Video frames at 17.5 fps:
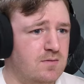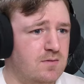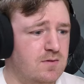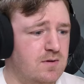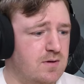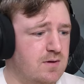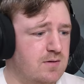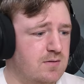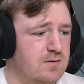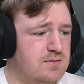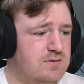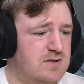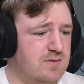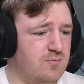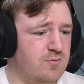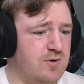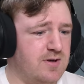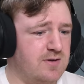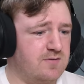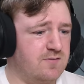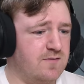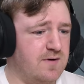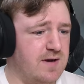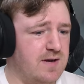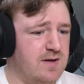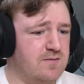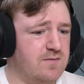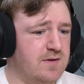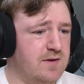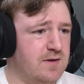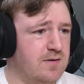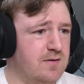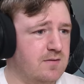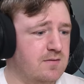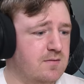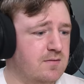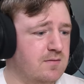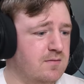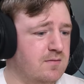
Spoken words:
Okay, I see him ranked 5 there.